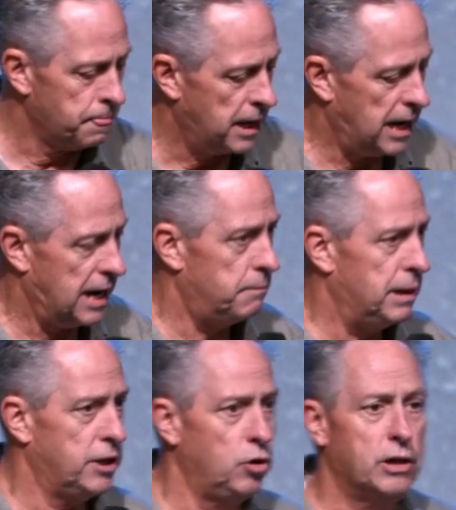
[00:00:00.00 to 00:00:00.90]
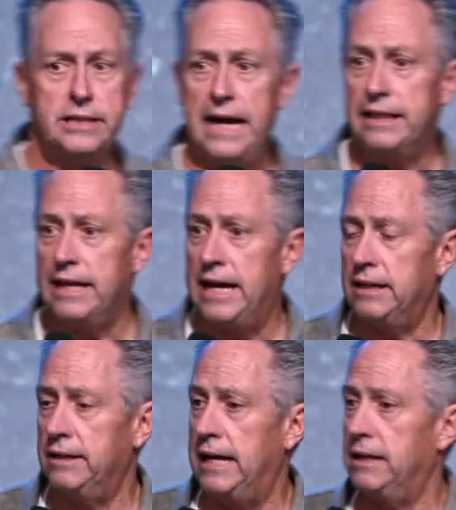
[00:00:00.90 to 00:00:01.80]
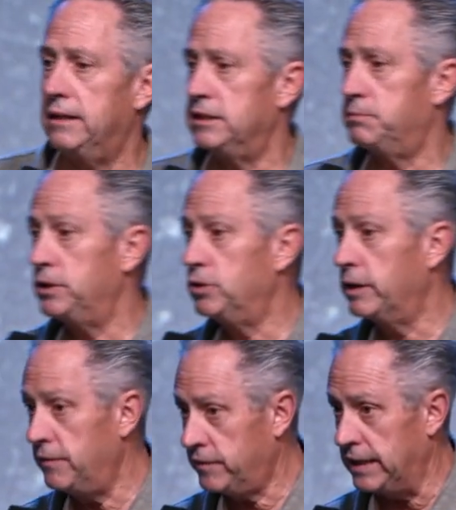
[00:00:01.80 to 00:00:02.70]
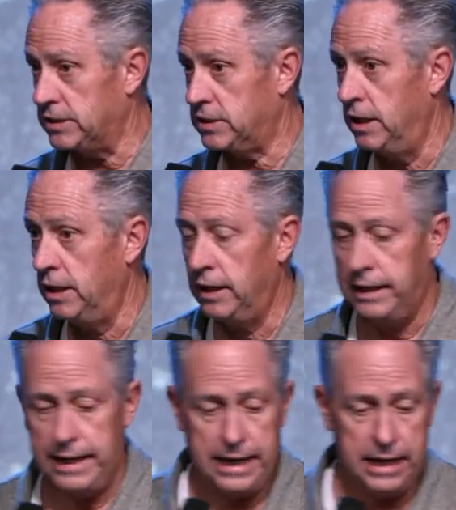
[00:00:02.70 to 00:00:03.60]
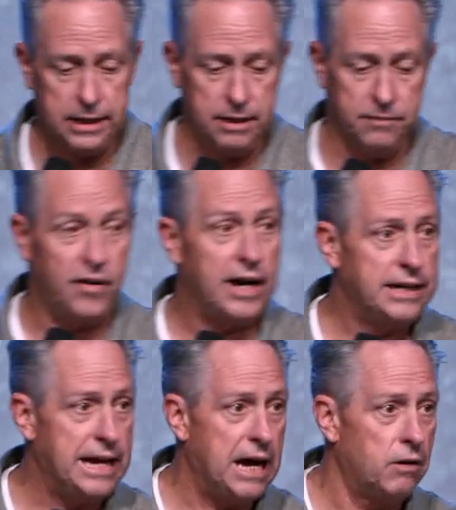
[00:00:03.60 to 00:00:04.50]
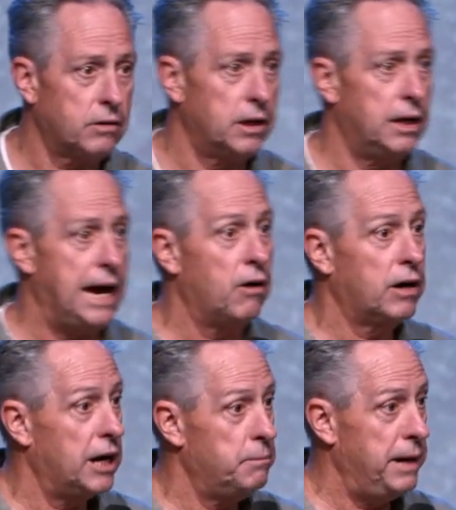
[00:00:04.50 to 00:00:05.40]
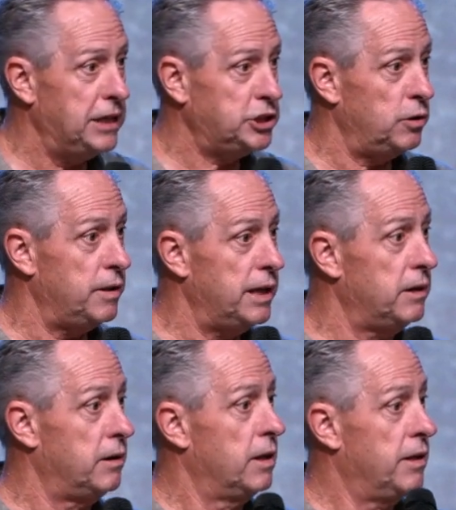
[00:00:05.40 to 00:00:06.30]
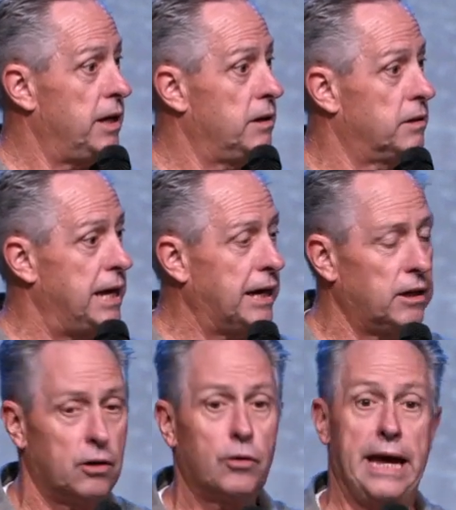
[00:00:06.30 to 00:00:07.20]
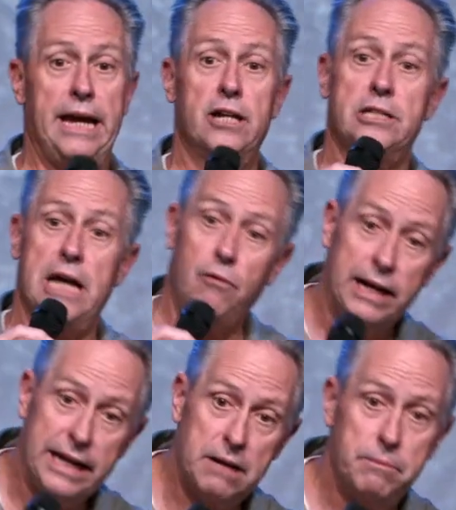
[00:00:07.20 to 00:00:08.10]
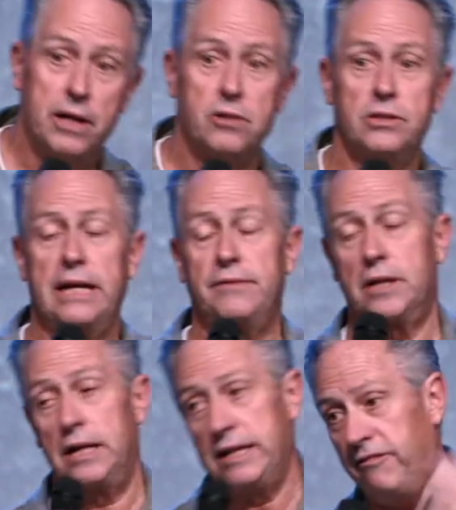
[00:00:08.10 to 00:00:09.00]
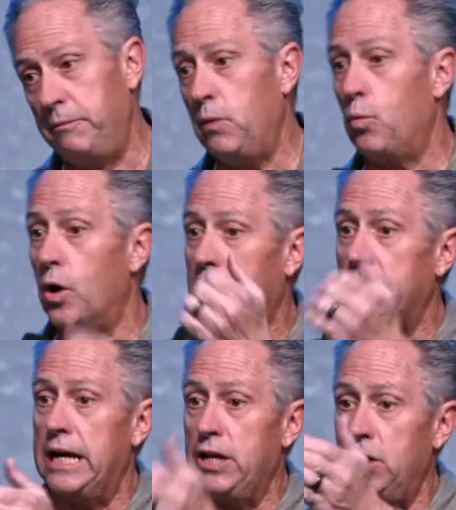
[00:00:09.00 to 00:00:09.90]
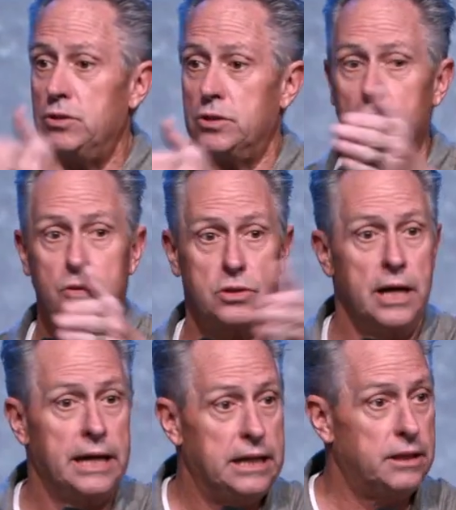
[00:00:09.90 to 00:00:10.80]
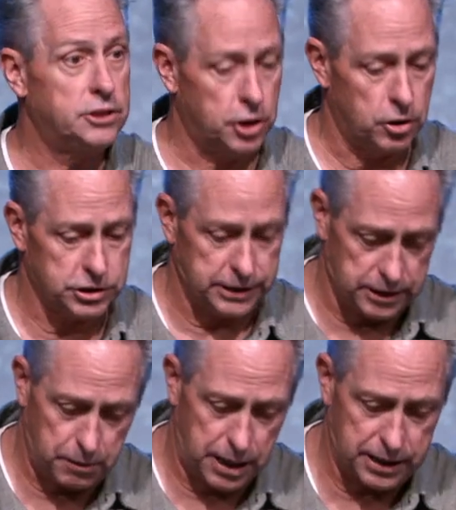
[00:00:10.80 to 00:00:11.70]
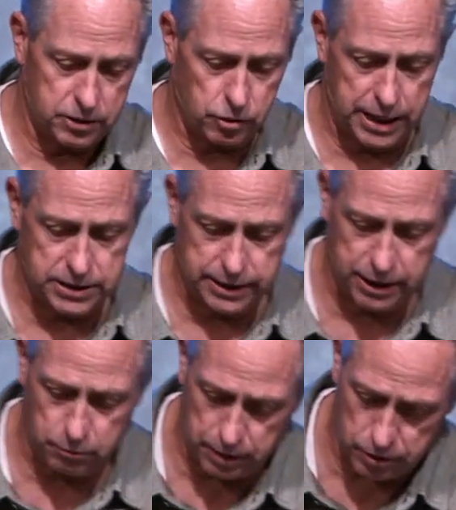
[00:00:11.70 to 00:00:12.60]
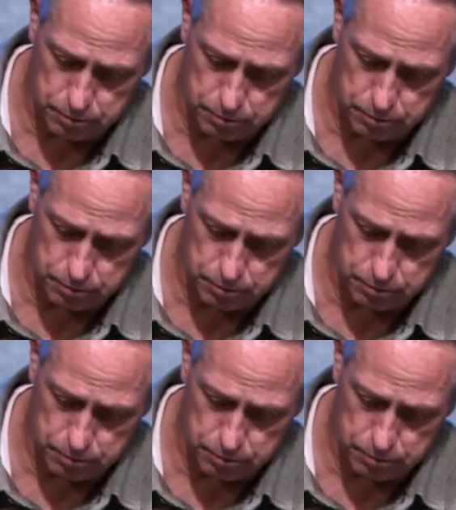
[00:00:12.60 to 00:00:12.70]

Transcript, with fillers: Uh, but you can take that, that uh, spiritual gift test and uh, find out uh, how God made you. And then, then take a look, okay, here's how I am. Here's the gifts God's given me. Where can I use those in the church, in the body of Christ, to help other